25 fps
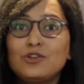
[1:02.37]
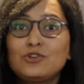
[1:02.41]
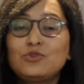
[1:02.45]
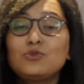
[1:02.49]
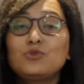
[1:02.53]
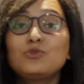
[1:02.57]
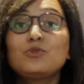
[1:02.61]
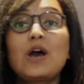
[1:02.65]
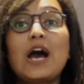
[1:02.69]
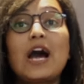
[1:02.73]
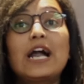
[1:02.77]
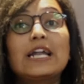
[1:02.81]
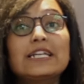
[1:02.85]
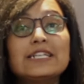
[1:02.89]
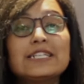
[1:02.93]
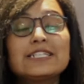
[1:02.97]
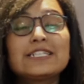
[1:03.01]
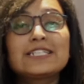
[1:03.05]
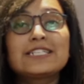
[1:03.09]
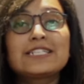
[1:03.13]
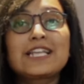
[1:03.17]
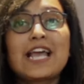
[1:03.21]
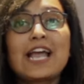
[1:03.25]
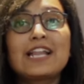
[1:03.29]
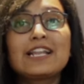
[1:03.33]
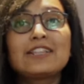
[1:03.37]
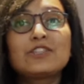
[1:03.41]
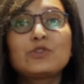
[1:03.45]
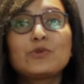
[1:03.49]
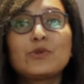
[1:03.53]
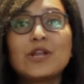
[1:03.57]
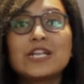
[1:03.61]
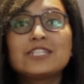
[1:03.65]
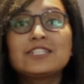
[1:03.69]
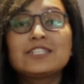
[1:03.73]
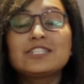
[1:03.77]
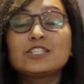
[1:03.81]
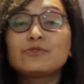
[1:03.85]
To understand
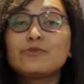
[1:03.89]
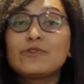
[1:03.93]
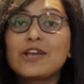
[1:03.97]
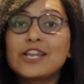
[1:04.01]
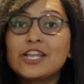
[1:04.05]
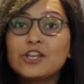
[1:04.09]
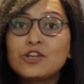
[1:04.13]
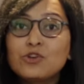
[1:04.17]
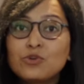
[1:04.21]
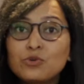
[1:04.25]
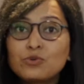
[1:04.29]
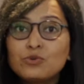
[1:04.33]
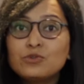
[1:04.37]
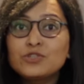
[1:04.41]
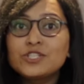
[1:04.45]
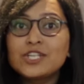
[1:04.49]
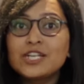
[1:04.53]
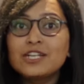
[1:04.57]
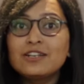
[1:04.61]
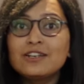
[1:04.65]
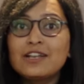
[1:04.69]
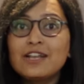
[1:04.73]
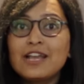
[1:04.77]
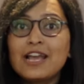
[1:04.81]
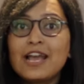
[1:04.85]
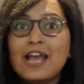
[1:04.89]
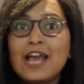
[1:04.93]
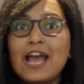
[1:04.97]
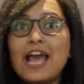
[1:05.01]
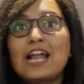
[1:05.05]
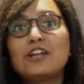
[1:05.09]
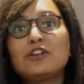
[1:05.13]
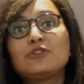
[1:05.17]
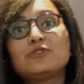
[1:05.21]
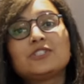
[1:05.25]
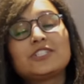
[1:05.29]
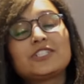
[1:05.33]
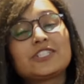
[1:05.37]
threats is very crucial,
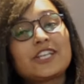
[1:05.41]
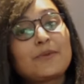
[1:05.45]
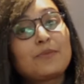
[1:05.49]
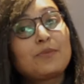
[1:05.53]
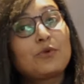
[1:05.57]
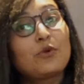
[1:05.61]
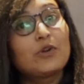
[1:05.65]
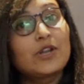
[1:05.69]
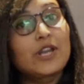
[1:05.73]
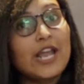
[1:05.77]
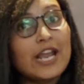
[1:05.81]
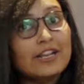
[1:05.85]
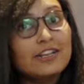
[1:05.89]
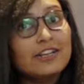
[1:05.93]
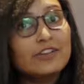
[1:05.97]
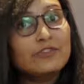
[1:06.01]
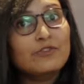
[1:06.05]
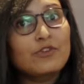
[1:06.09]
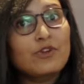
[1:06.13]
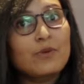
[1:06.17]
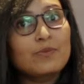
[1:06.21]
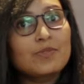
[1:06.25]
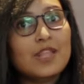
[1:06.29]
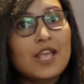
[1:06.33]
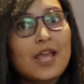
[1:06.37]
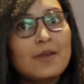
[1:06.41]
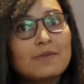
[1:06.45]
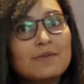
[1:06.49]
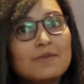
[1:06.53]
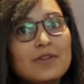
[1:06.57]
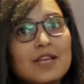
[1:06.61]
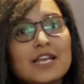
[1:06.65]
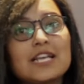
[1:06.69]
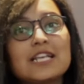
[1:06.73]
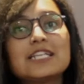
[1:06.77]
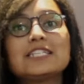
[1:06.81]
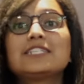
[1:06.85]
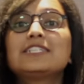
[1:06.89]
and to stay protected from them
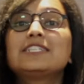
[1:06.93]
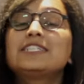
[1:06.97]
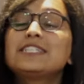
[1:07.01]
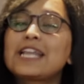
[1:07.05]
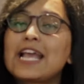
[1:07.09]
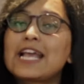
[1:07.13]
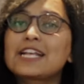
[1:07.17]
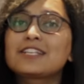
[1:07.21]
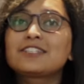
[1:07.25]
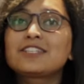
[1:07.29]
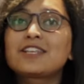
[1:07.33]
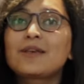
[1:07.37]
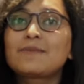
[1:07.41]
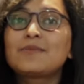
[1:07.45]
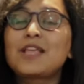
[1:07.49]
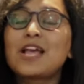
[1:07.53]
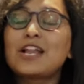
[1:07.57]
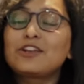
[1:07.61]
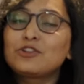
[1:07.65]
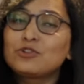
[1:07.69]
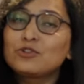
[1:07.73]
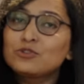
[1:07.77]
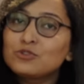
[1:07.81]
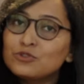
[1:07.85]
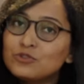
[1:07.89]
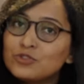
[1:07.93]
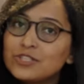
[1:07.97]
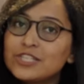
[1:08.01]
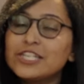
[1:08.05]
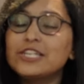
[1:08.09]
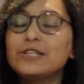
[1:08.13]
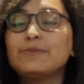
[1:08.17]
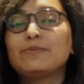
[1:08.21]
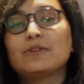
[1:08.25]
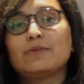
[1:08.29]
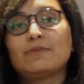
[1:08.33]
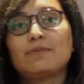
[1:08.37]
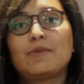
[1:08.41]
is the next step that you should
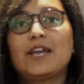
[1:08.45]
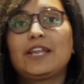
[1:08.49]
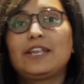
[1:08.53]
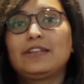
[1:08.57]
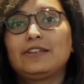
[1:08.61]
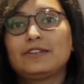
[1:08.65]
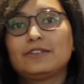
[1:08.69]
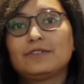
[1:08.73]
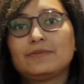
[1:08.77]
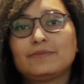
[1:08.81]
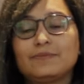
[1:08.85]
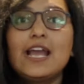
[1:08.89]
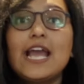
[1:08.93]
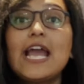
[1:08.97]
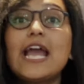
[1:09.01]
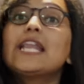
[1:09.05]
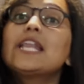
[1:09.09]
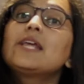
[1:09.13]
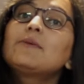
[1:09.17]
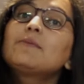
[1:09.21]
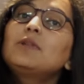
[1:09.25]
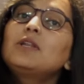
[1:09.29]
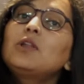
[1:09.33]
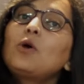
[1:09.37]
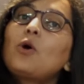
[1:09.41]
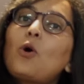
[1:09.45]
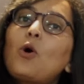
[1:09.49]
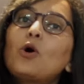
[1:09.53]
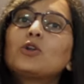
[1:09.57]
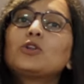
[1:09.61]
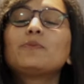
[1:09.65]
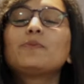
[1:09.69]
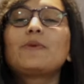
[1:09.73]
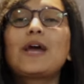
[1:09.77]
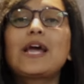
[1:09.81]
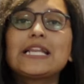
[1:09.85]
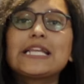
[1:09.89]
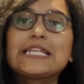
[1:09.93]
keep in mind. Enable
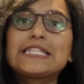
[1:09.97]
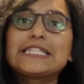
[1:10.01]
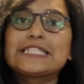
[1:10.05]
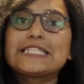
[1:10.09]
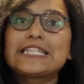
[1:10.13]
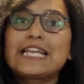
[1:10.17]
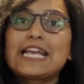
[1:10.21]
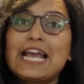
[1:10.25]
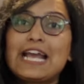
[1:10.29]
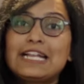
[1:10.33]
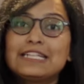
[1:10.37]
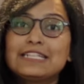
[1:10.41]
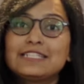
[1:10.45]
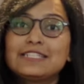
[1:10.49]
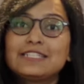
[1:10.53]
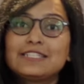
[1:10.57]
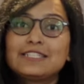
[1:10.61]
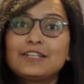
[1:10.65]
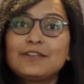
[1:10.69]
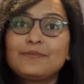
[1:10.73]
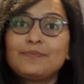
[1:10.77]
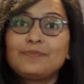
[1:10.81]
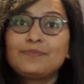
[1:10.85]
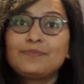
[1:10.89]
automatic scans.